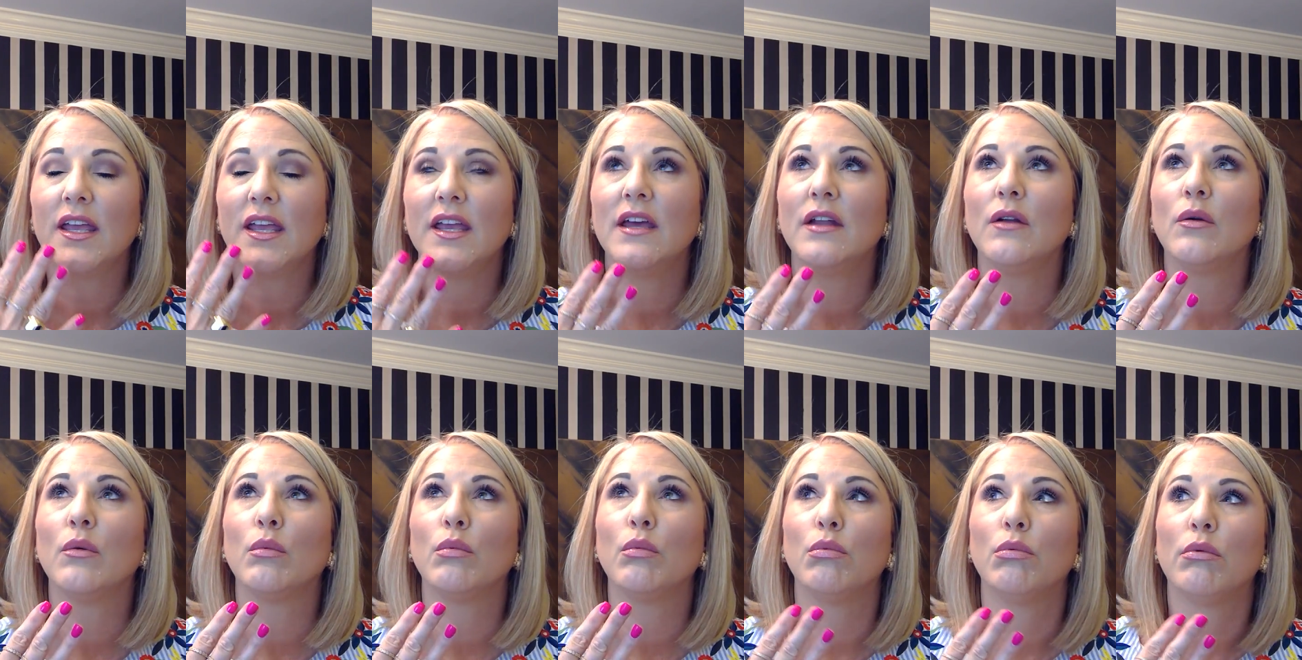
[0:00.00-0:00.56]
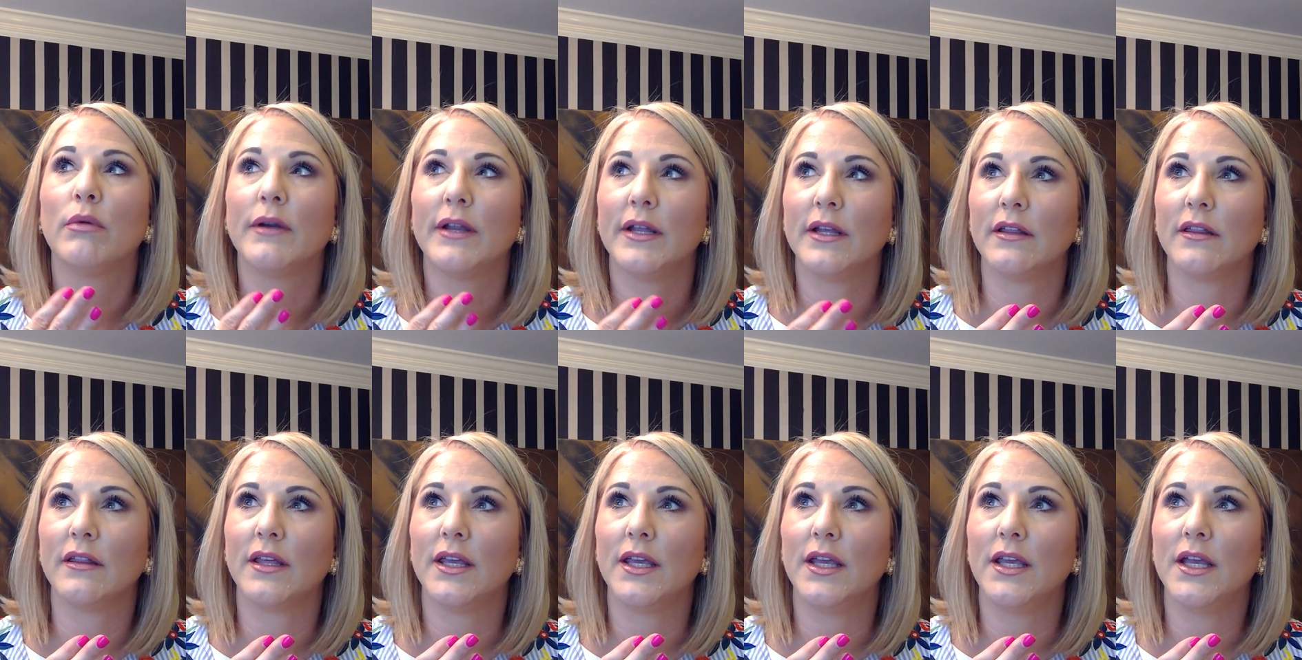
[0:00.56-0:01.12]
It
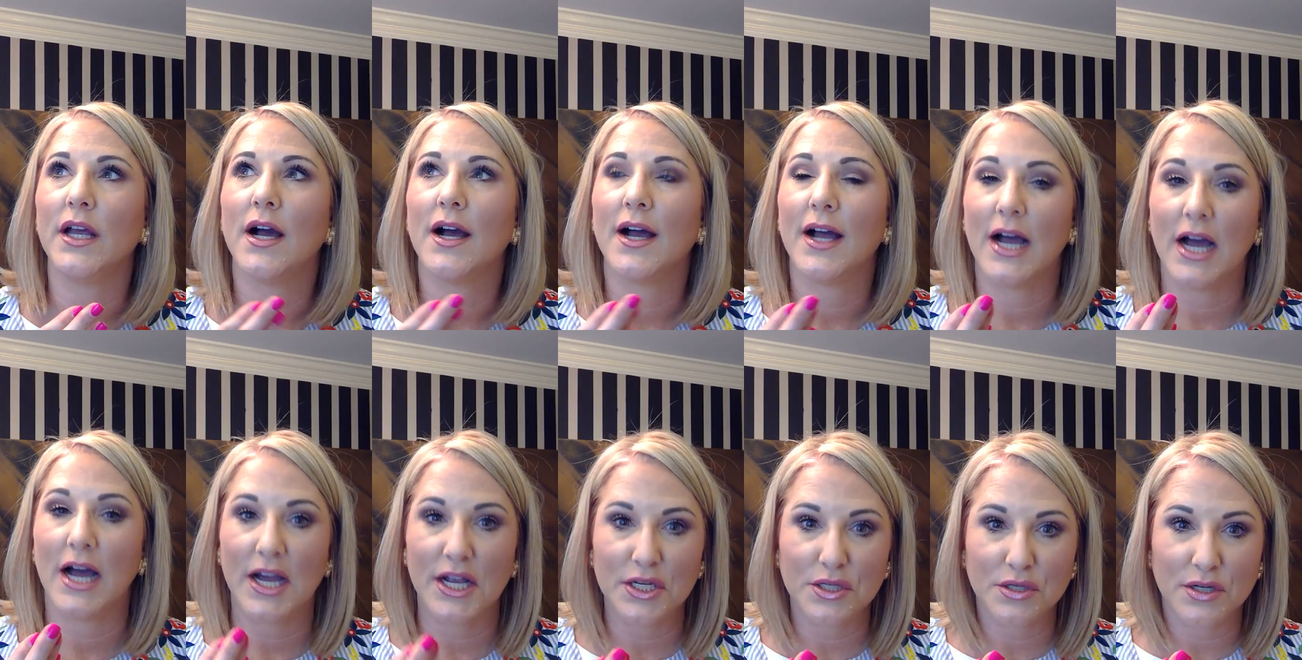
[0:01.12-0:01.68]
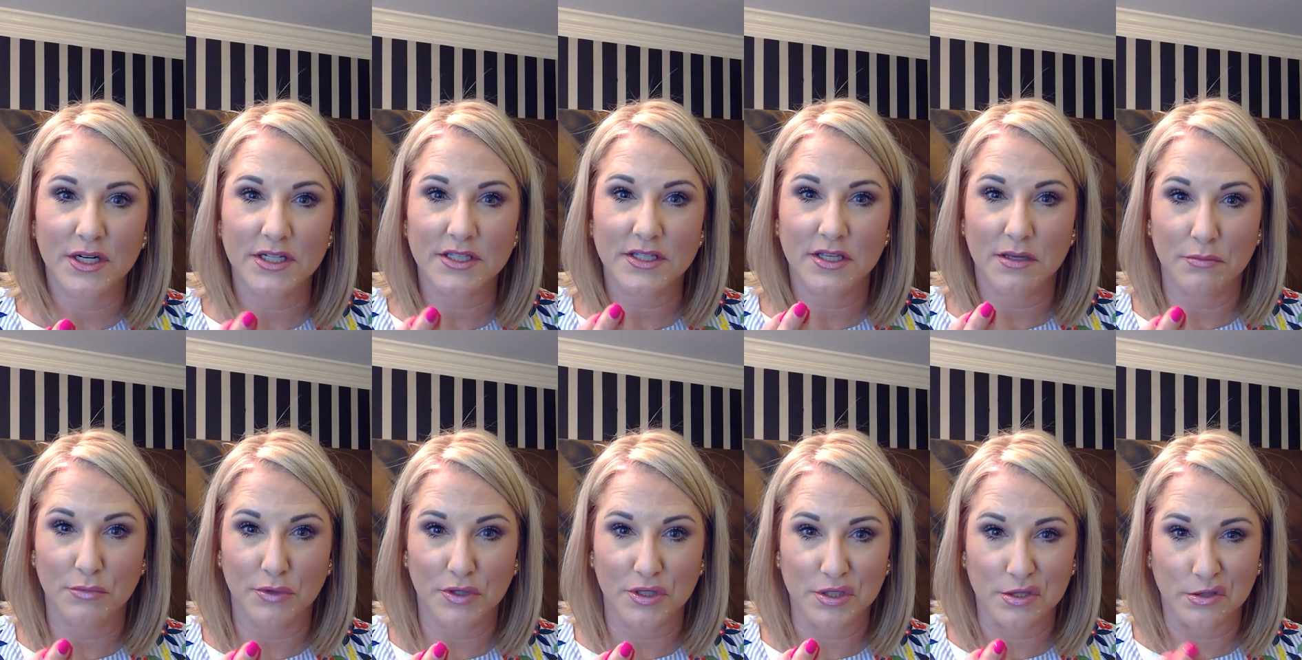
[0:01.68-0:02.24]
really hydrates
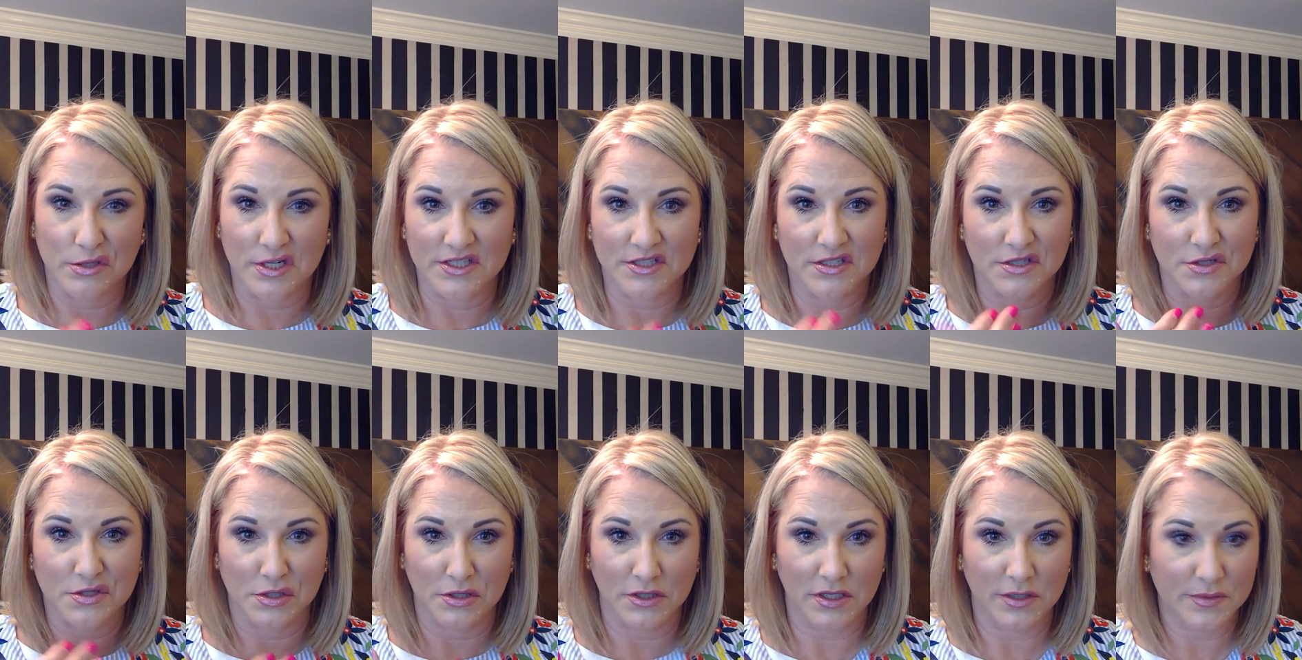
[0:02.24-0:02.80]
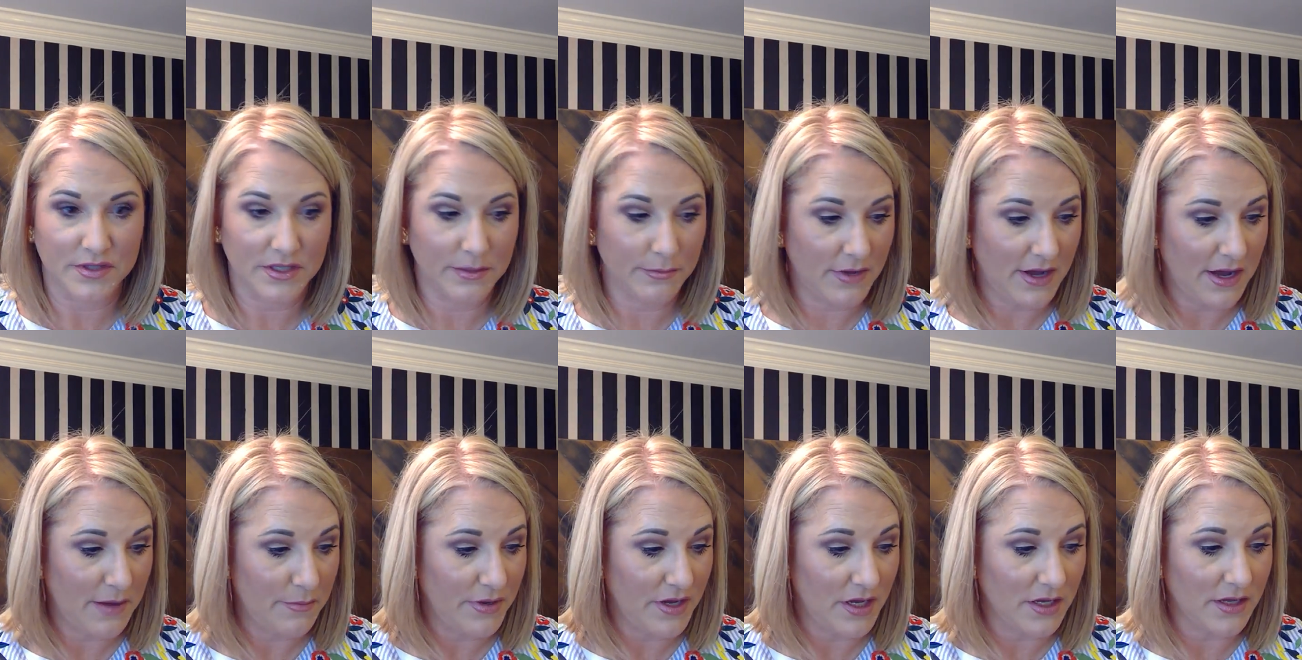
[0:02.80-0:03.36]
and moisturizes your lips, in
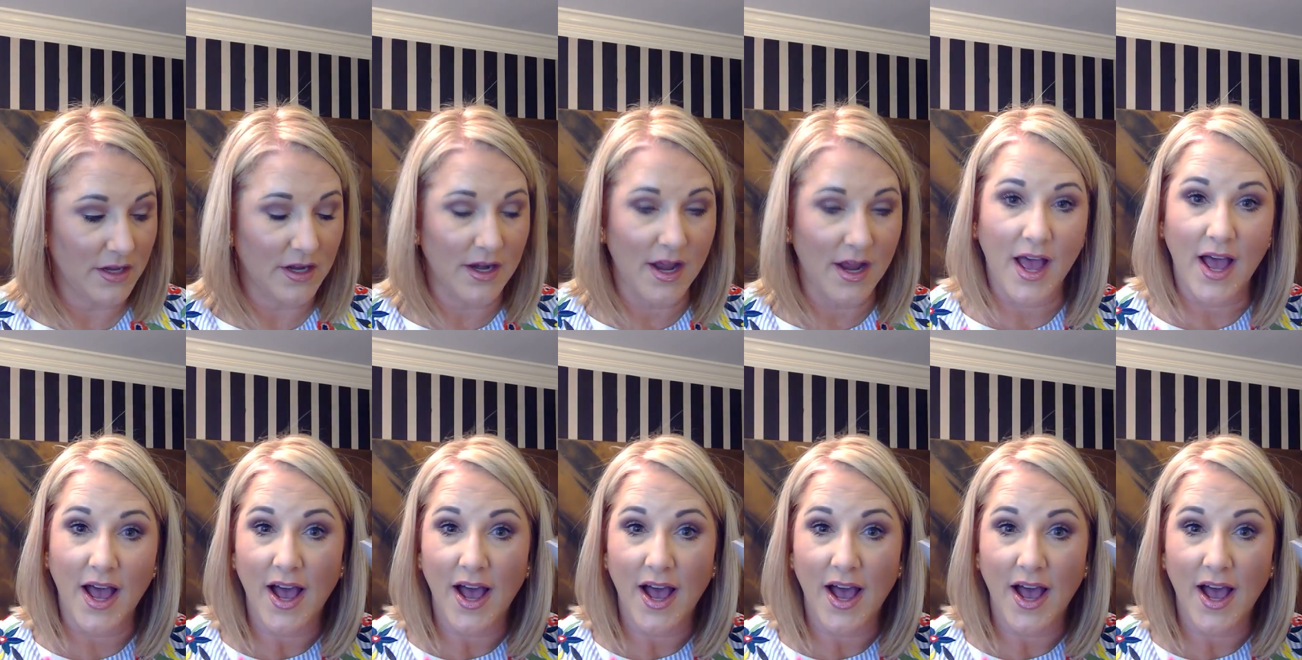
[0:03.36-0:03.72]
my opinion.